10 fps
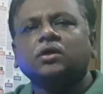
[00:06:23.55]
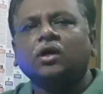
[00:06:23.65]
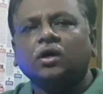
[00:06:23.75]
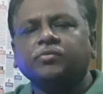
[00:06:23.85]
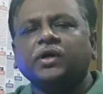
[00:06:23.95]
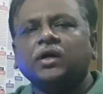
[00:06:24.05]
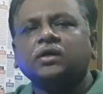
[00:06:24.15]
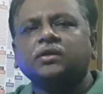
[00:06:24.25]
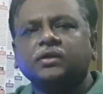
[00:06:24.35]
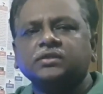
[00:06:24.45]
of the
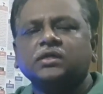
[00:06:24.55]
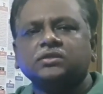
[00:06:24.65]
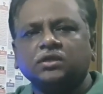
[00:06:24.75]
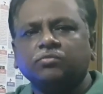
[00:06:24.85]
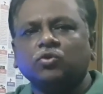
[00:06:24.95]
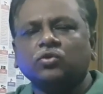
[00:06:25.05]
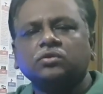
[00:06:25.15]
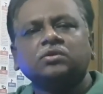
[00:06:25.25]
research report.